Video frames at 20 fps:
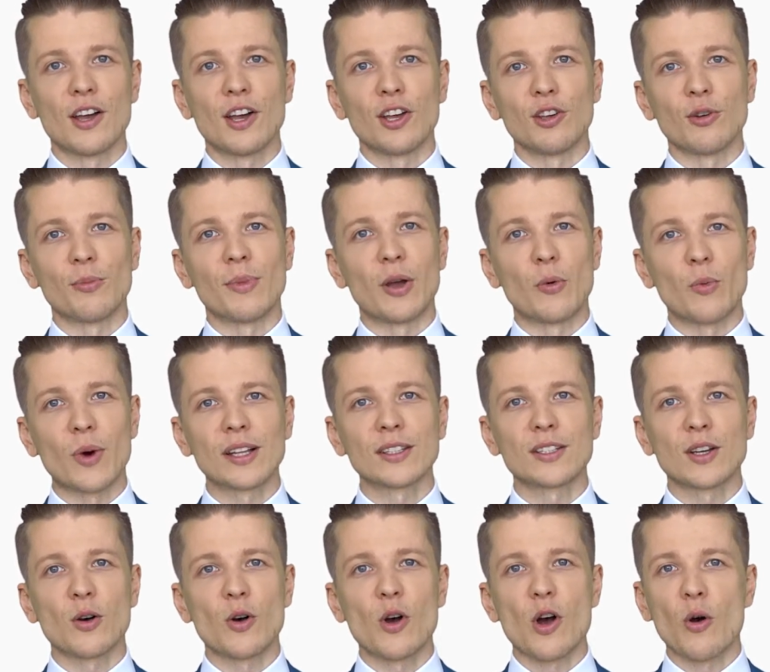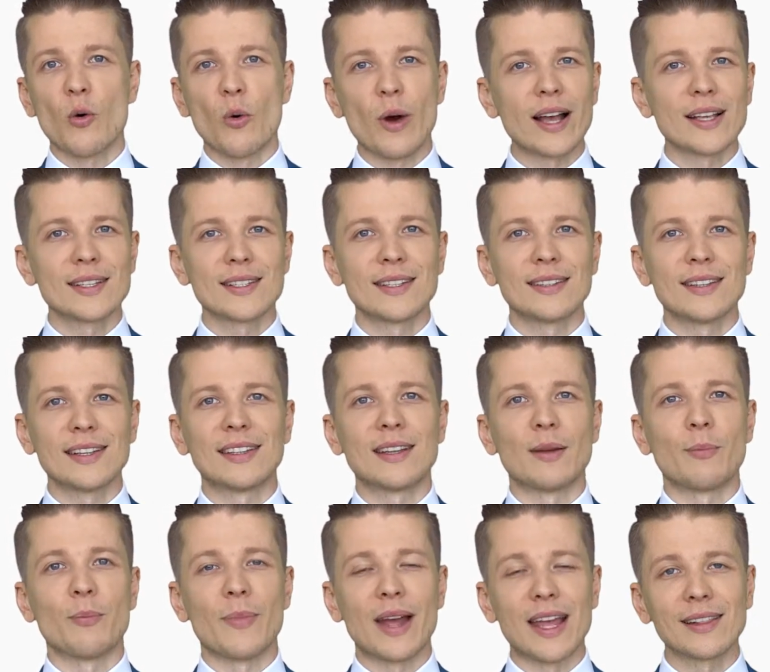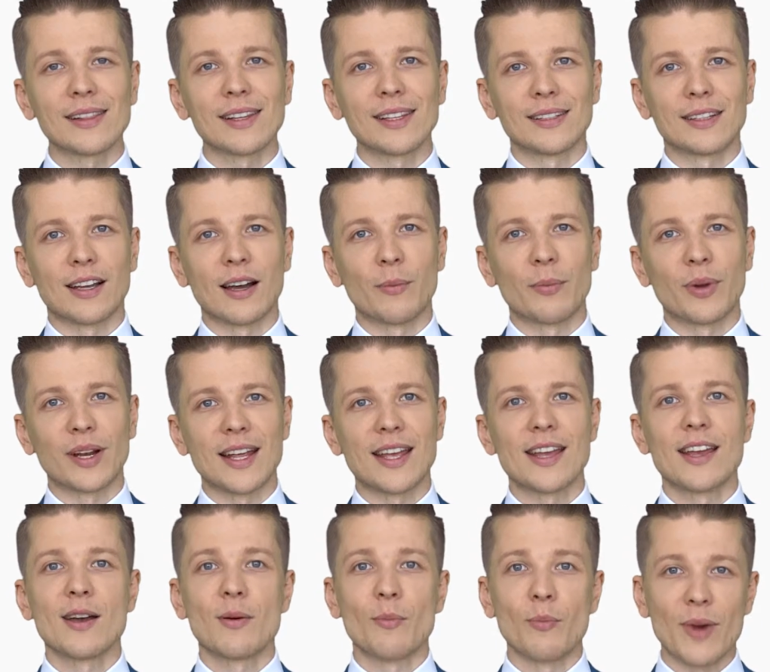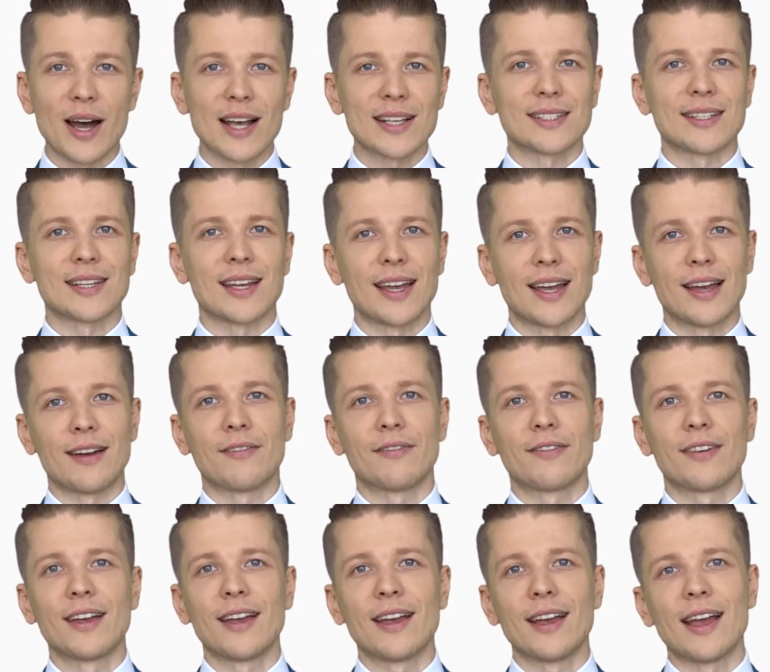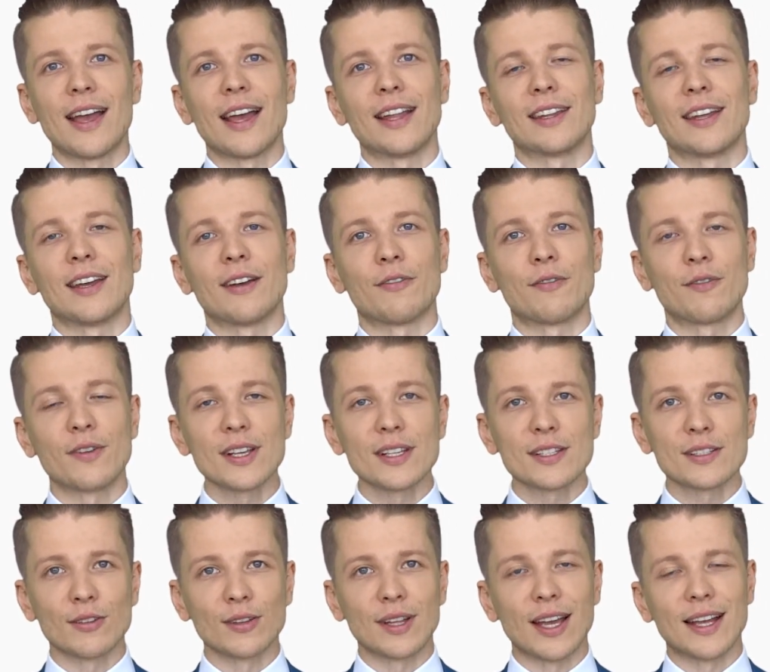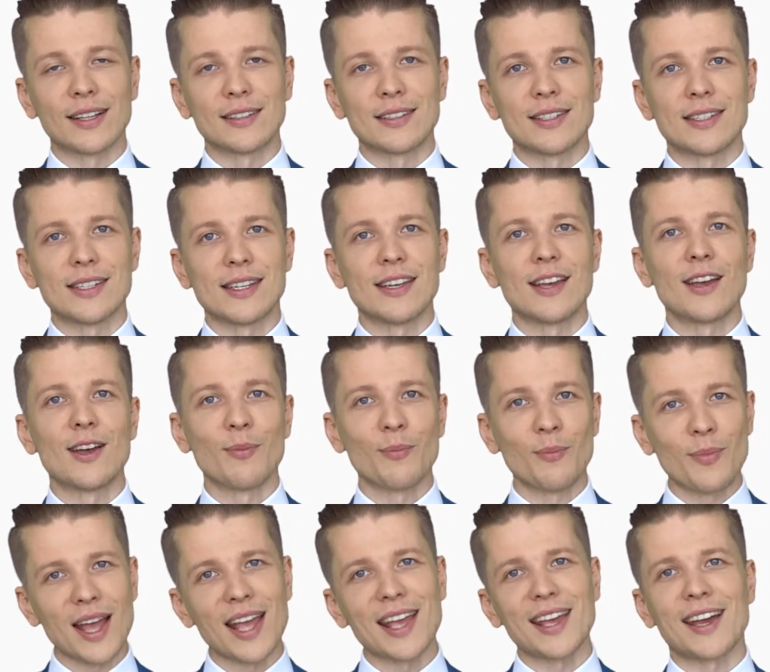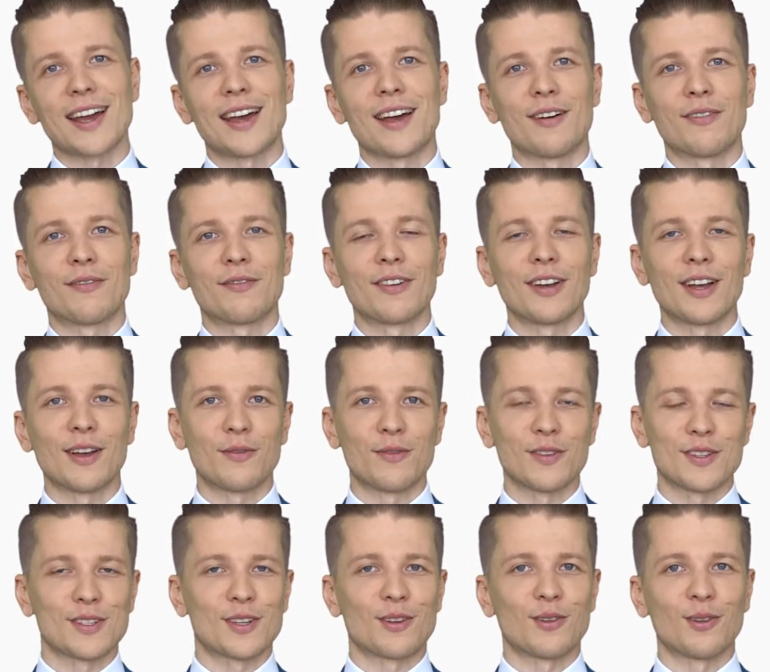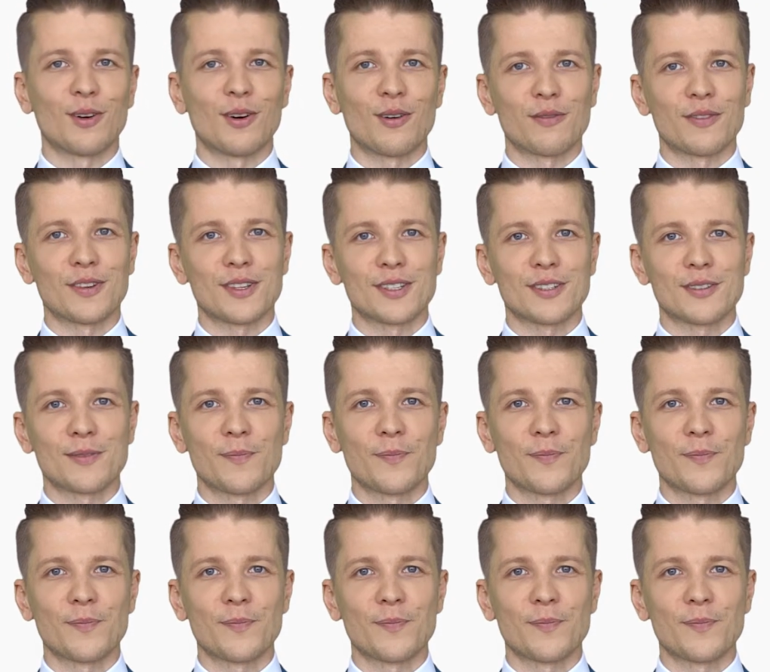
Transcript: You may wonder, why is it that a mainland company must have and a free zone entity may have a physical office?